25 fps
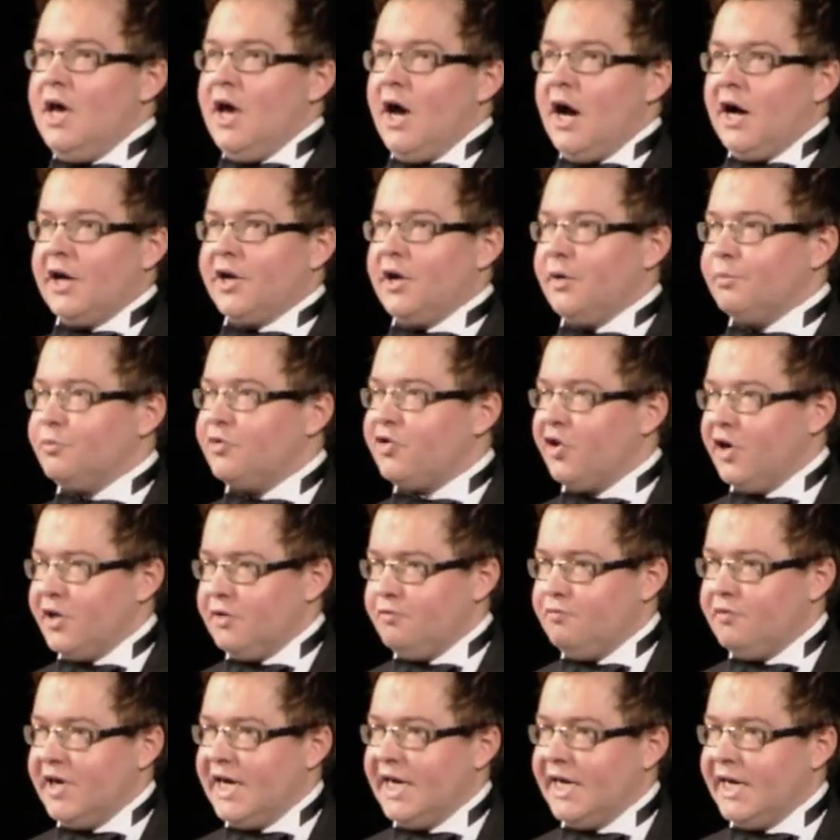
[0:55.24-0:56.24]
And I'm
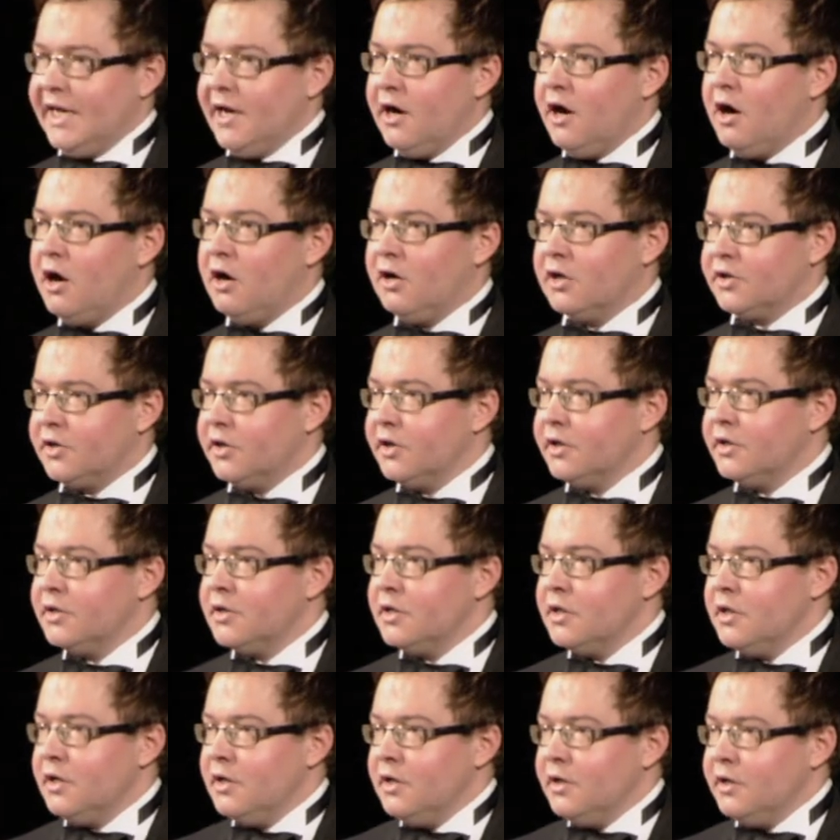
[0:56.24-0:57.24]
trying really hard
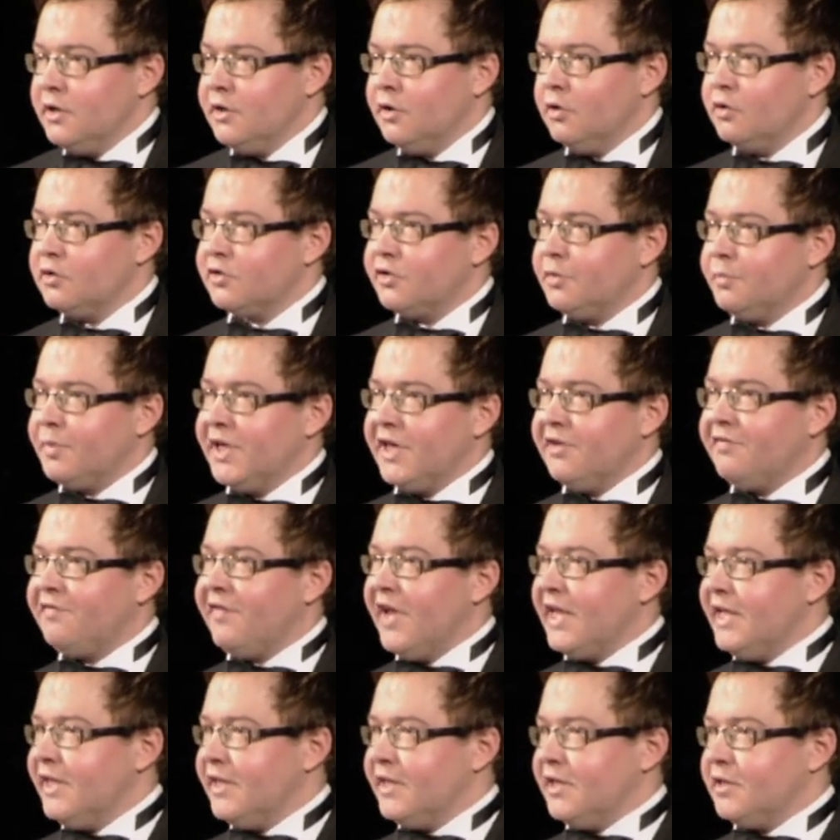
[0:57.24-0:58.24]
not to be
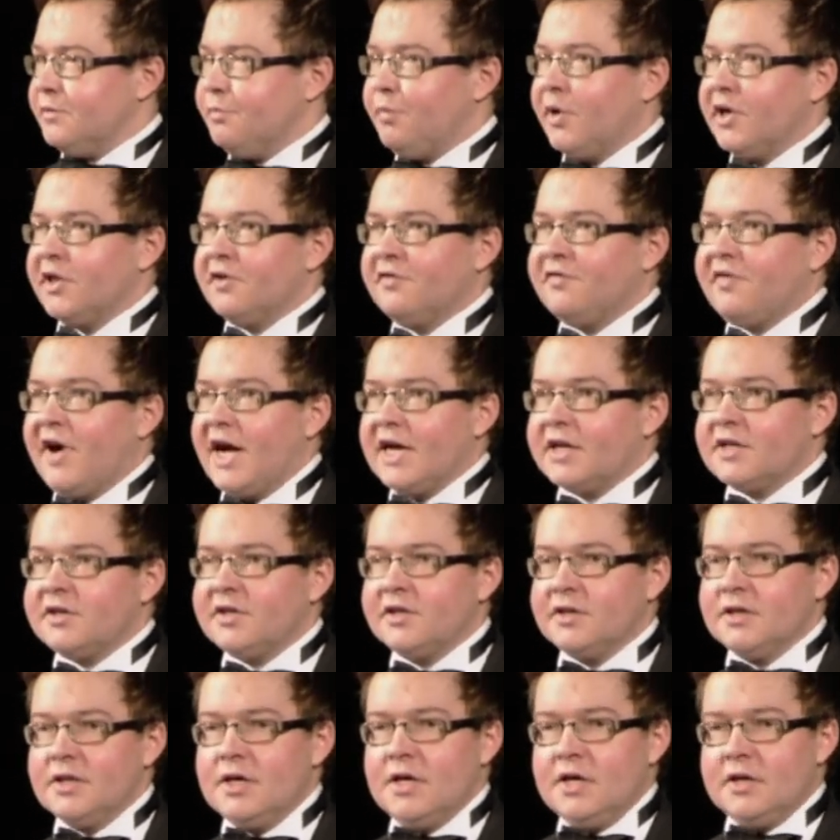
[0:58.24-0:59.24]
offended by the fact
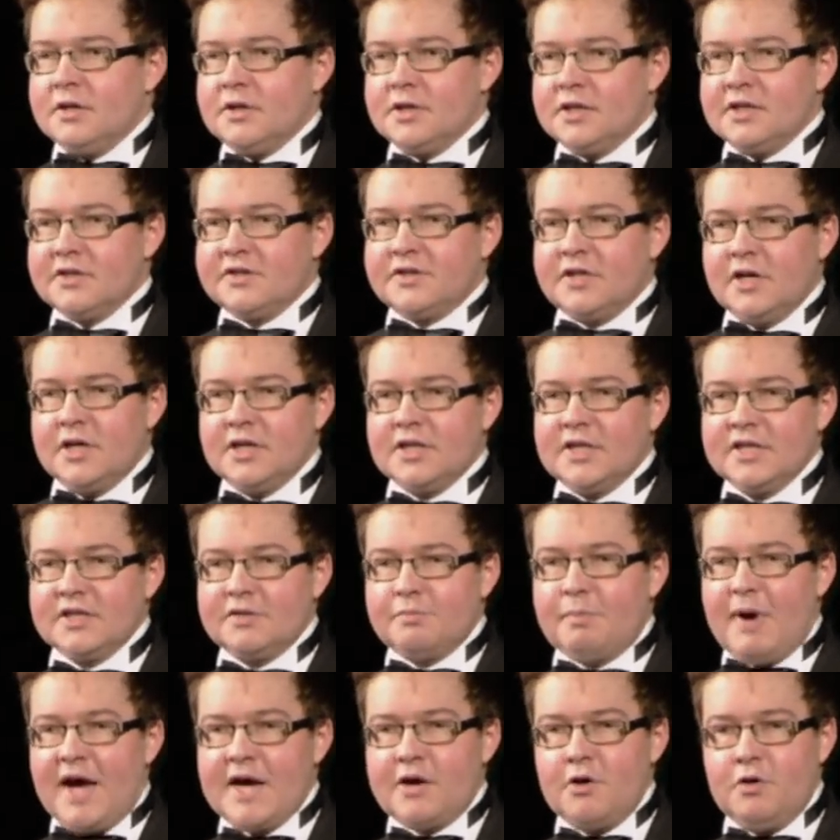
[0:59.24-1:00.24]
that it's turned its
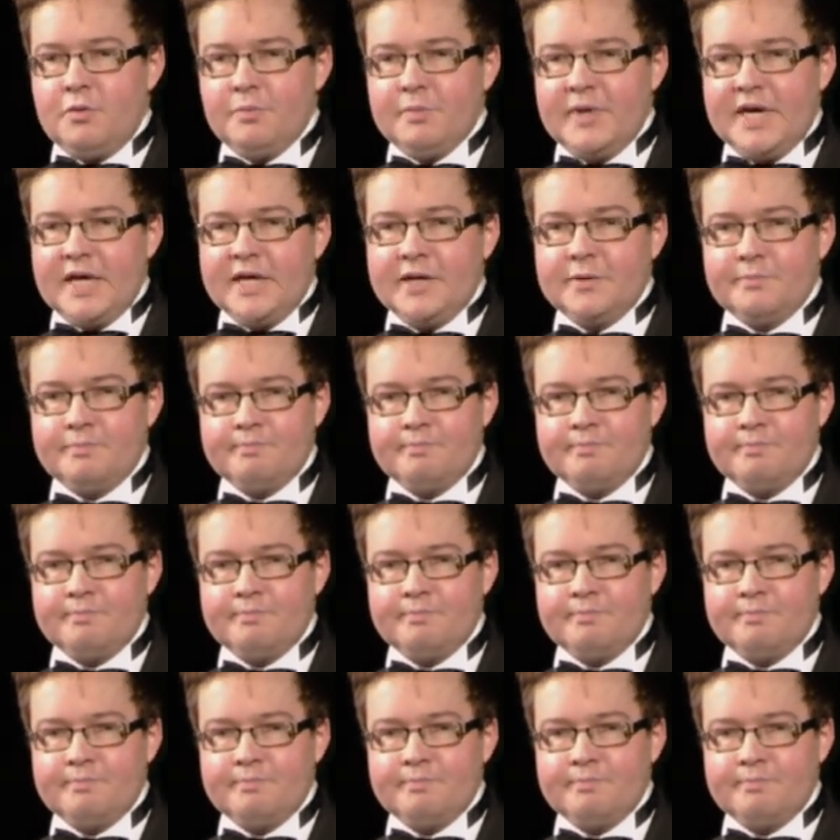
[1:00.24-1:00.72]
back on me.